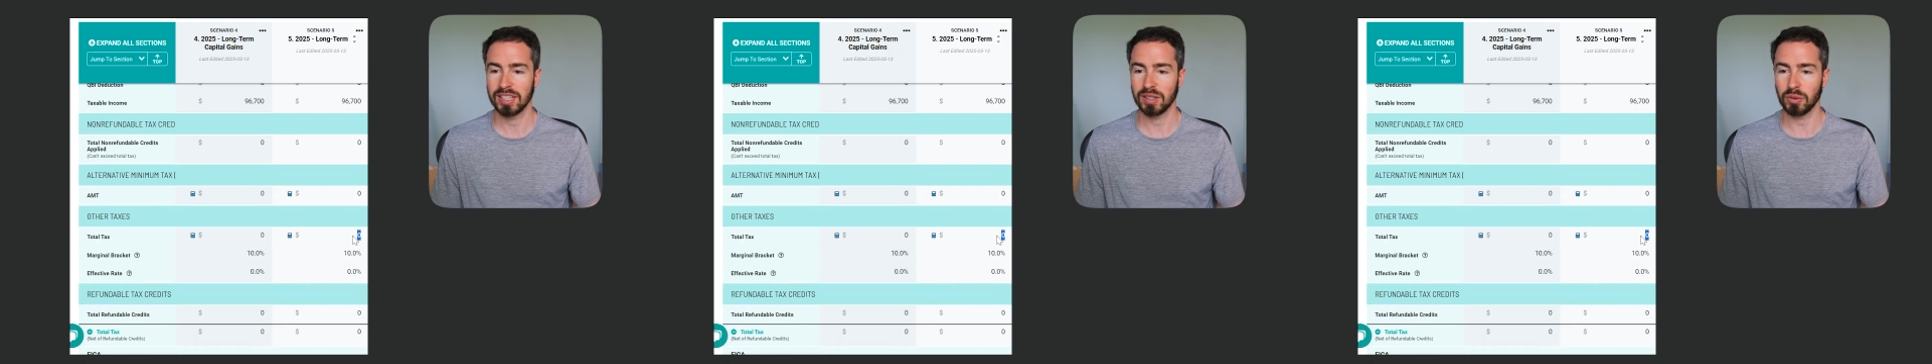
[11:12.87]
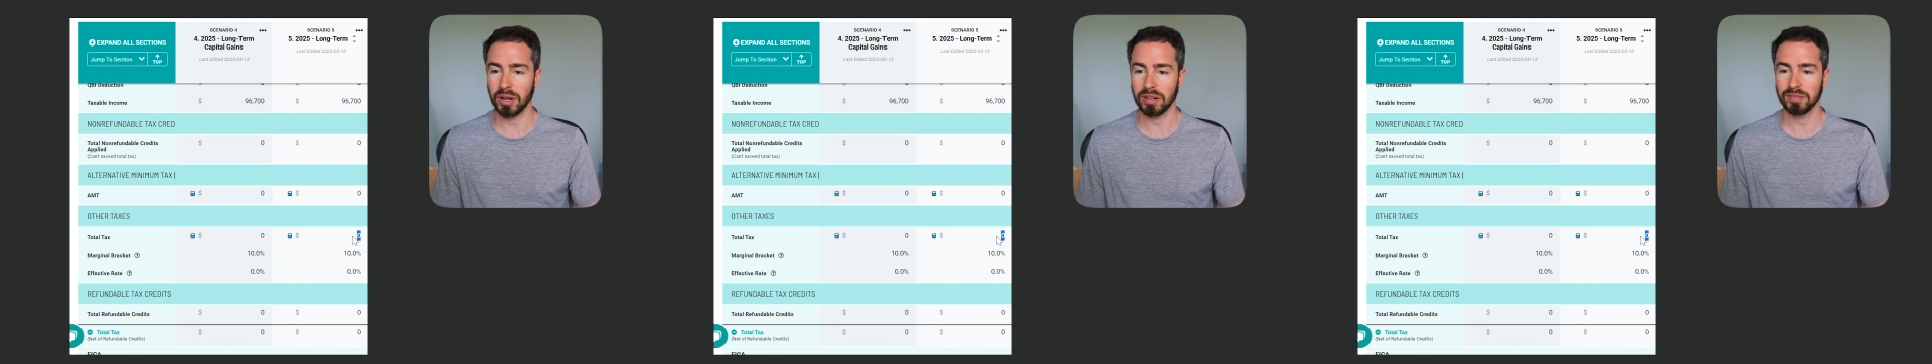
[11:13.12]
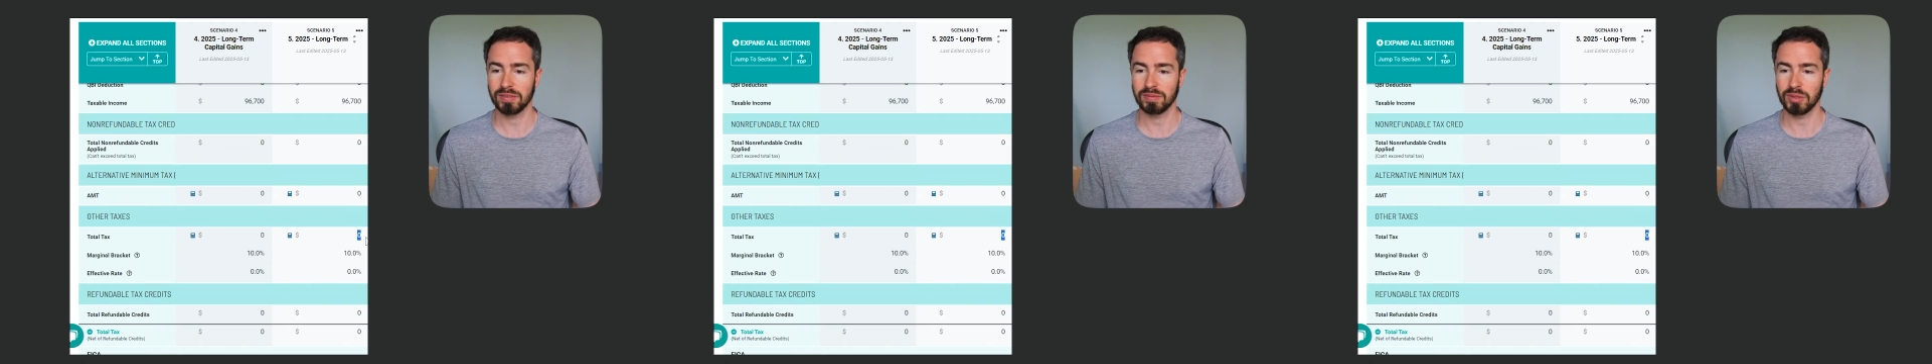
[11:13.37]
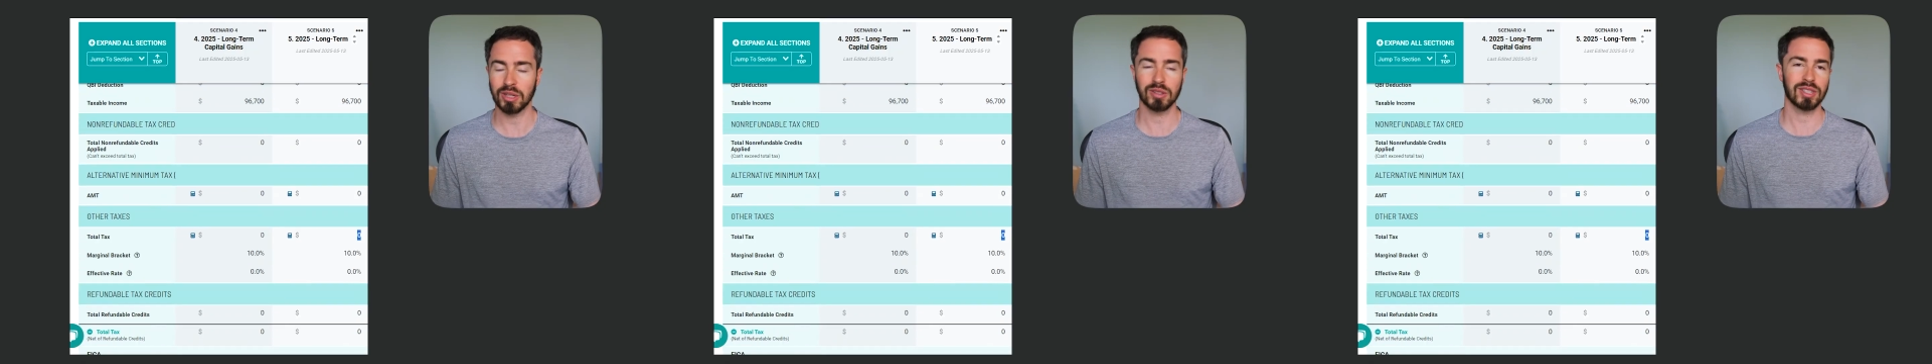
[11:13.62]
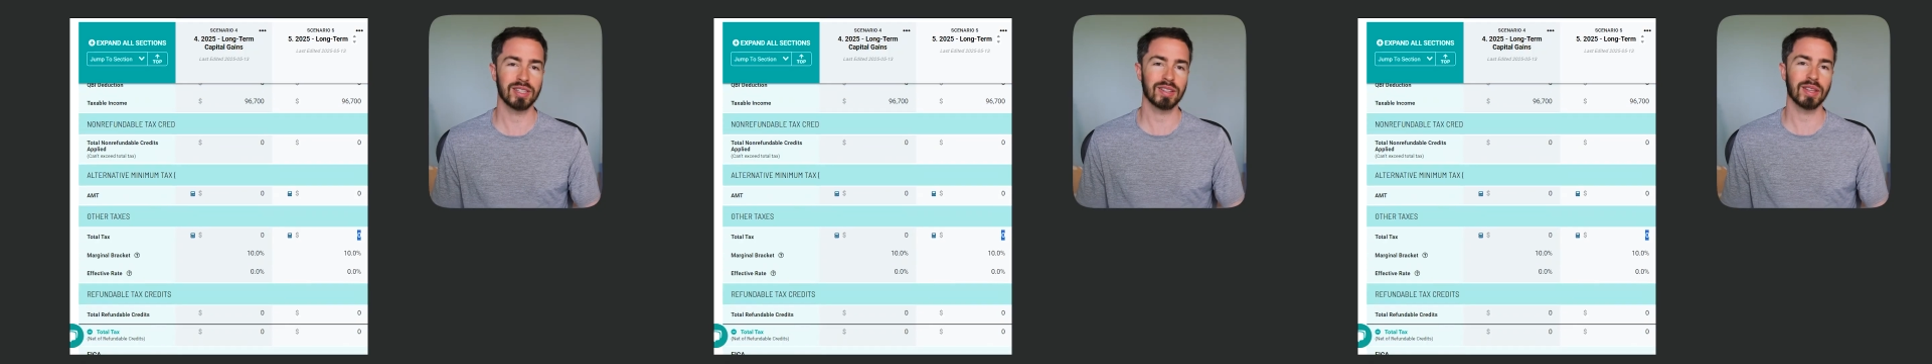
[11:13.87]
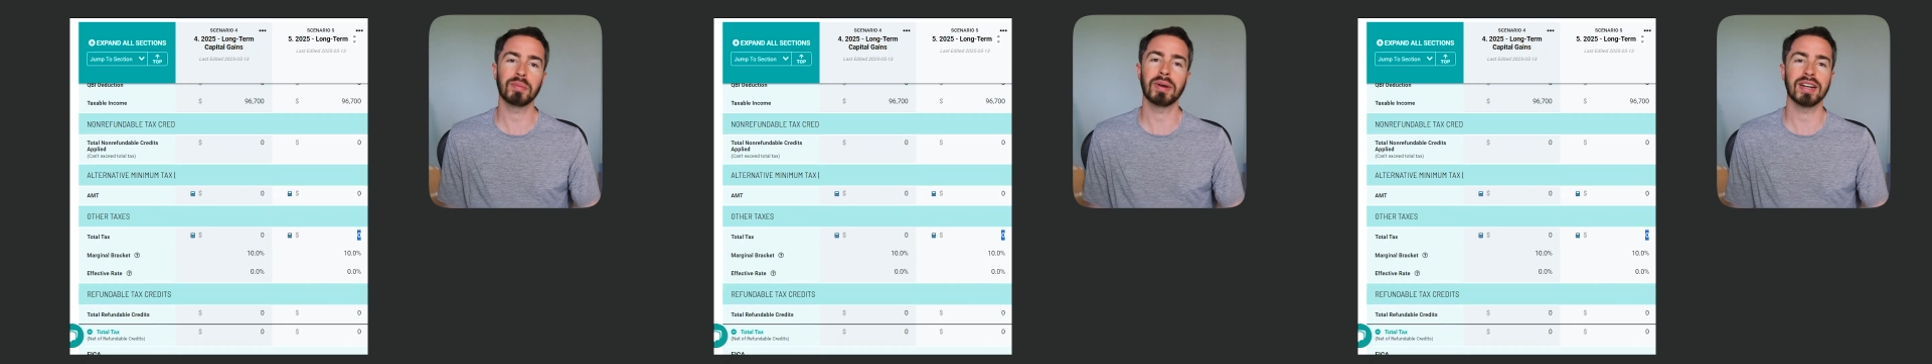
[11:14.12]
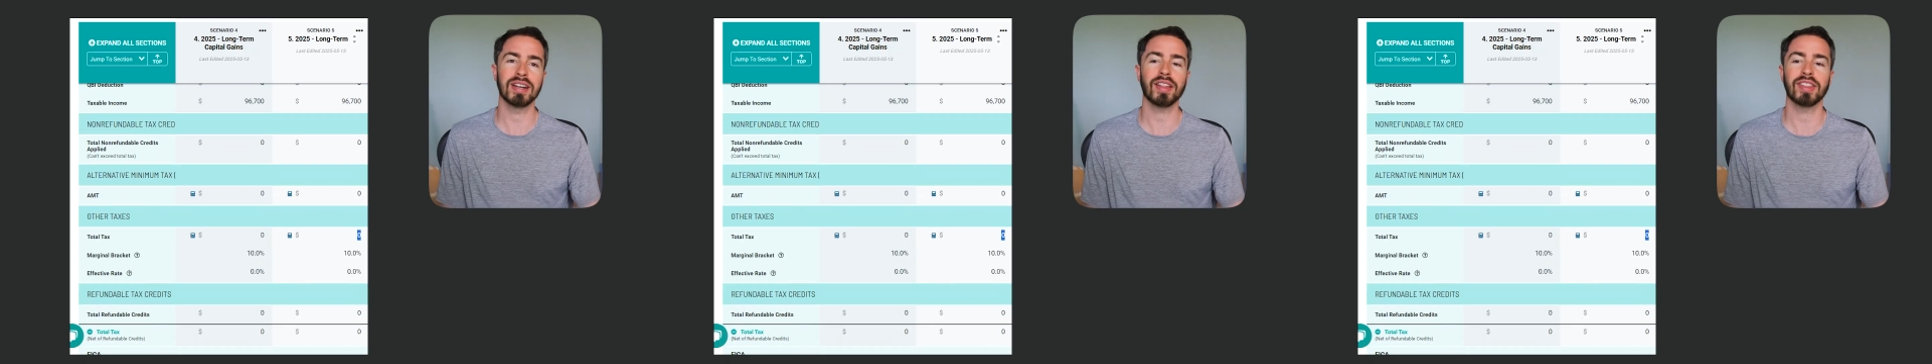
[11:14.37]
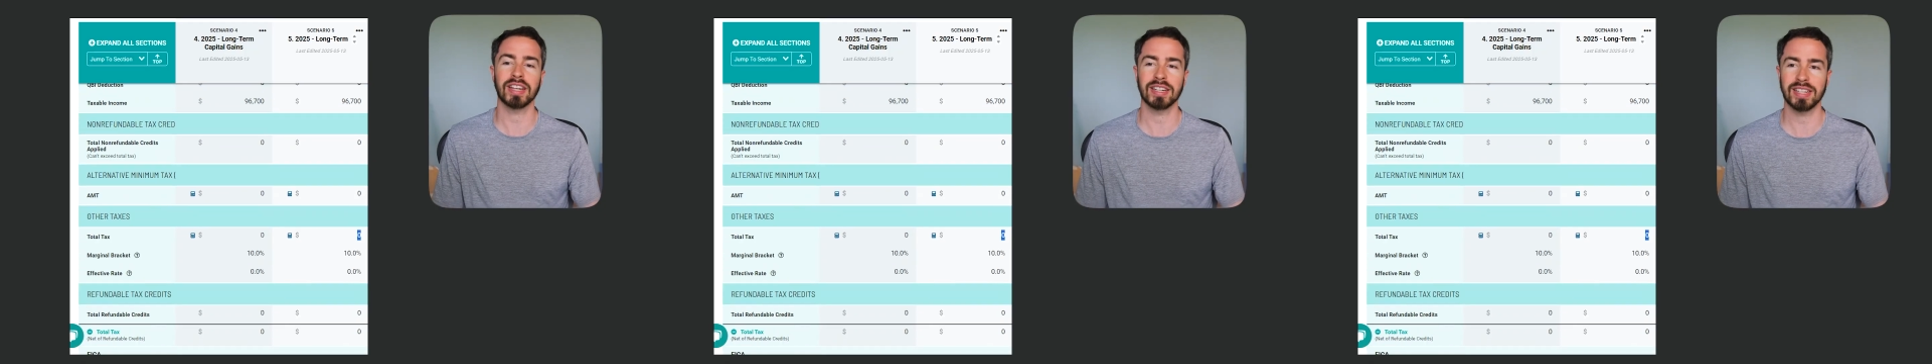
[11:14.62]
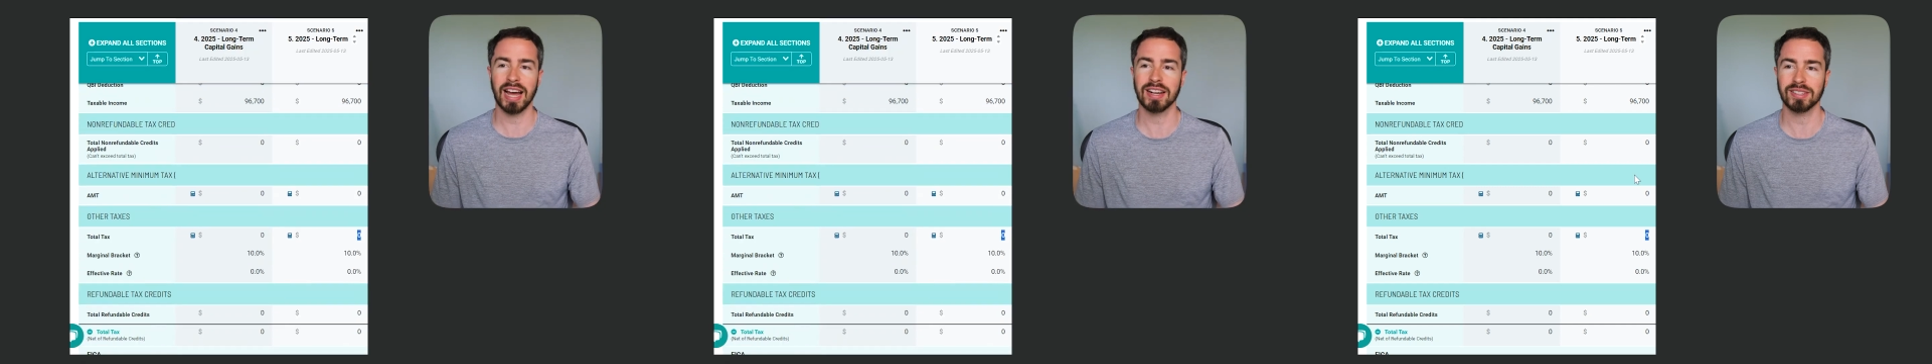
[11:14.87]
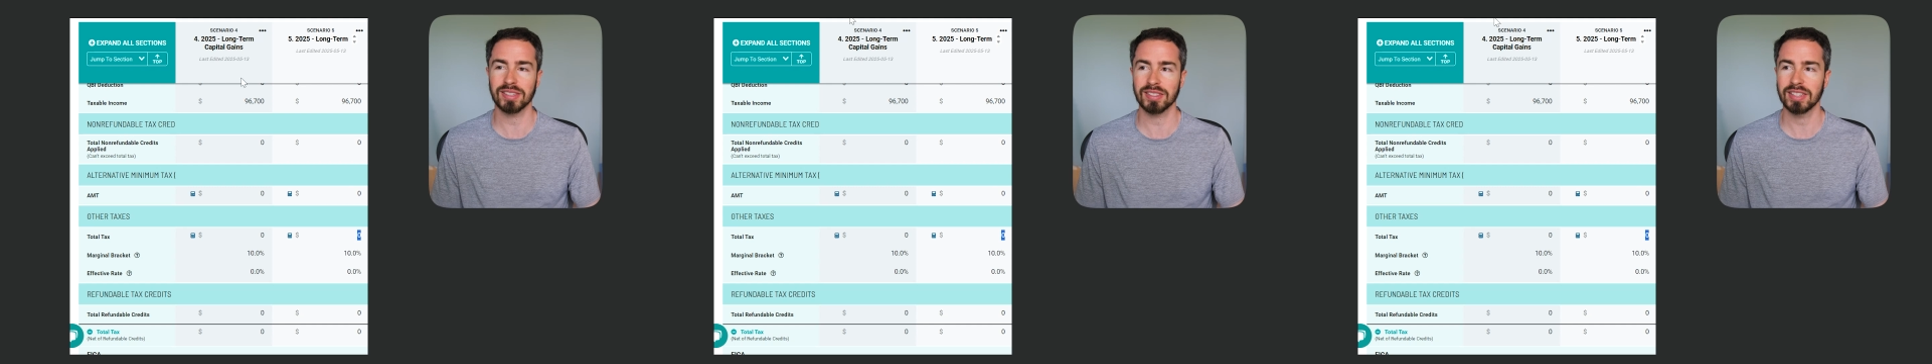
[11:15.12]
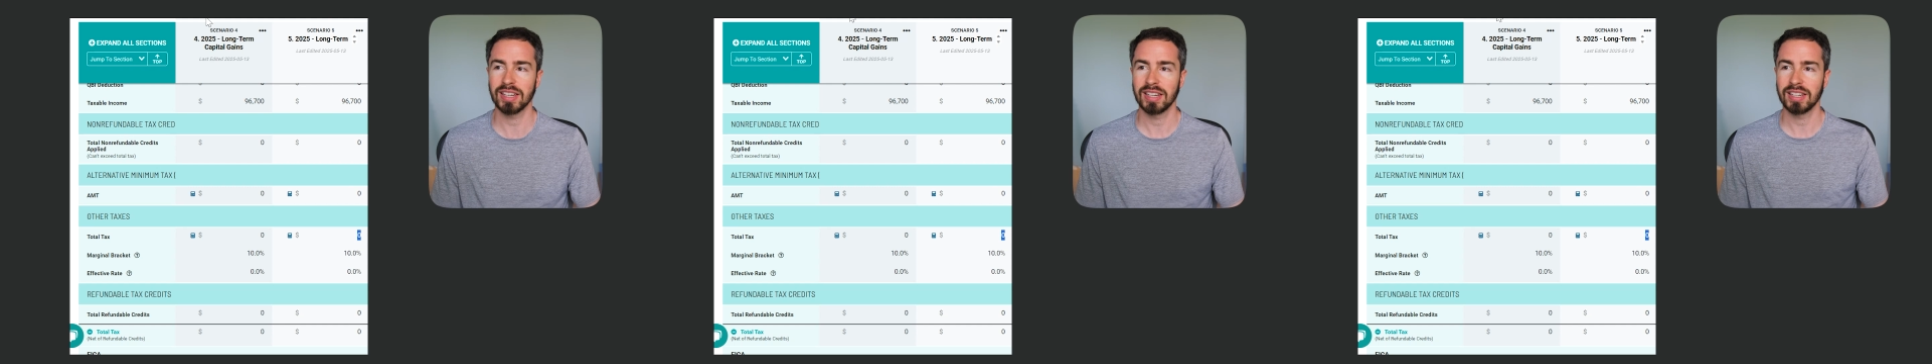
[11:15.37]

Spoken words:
Well, you can see that they paid nothing in taxes.